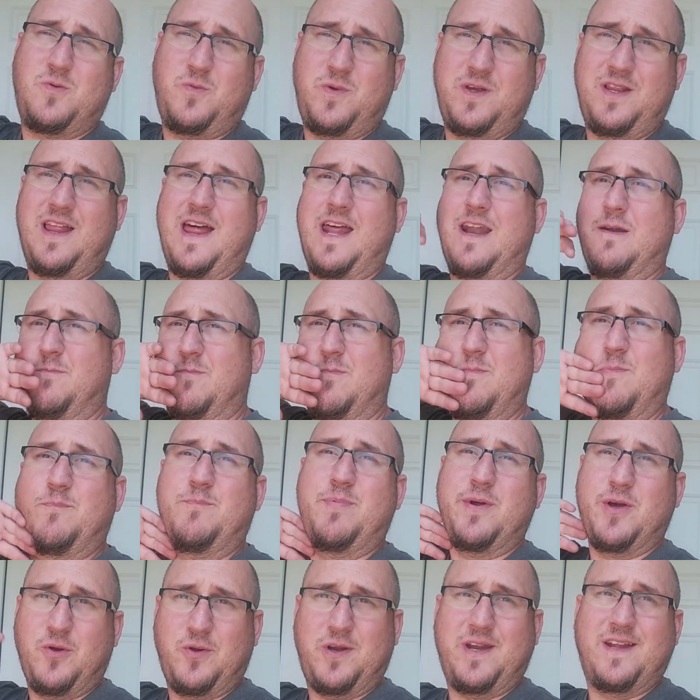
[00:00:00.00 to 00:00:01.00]
We let them
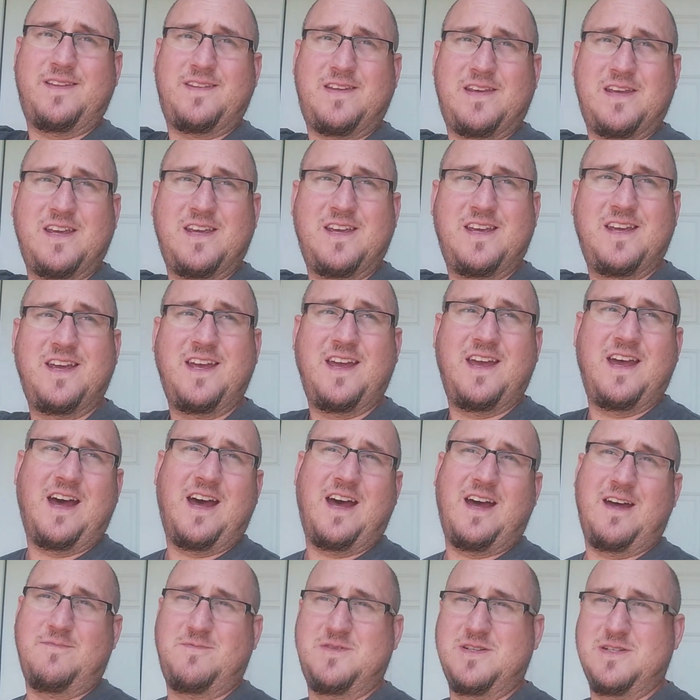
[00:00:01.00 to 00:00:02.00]
build it
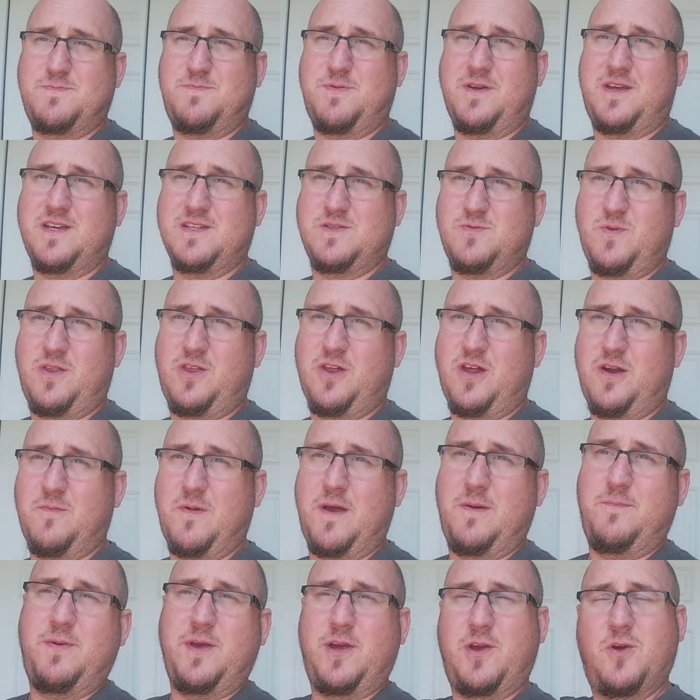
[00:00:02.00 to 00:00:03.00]
just because we thought it
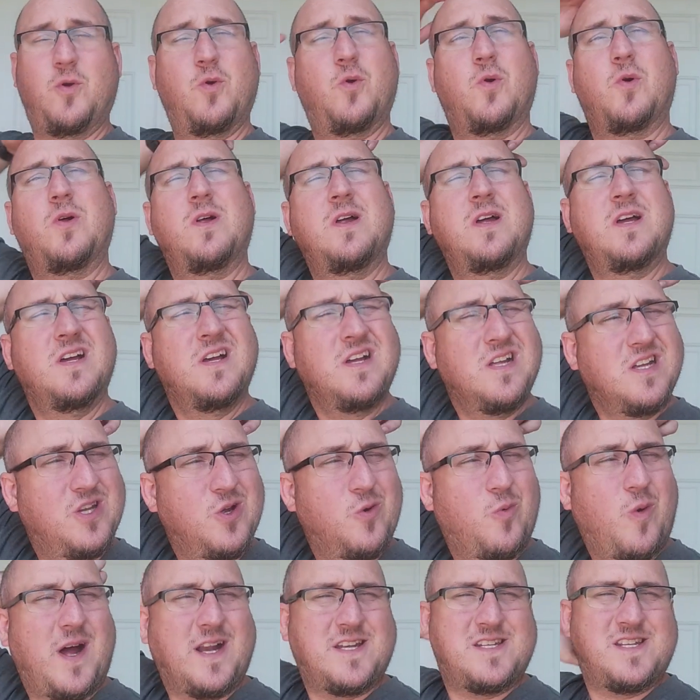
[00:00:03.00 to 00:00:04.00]
might be cool
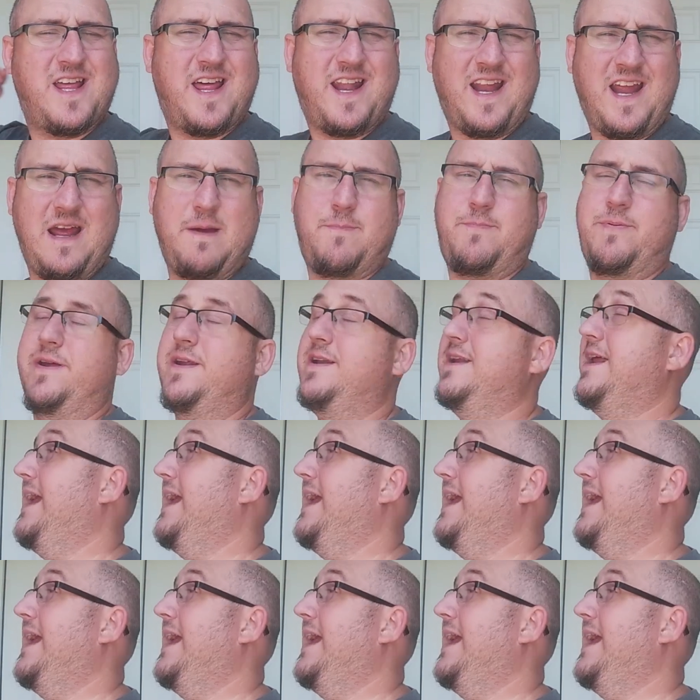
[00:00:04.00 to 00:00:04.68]
to watch that happen,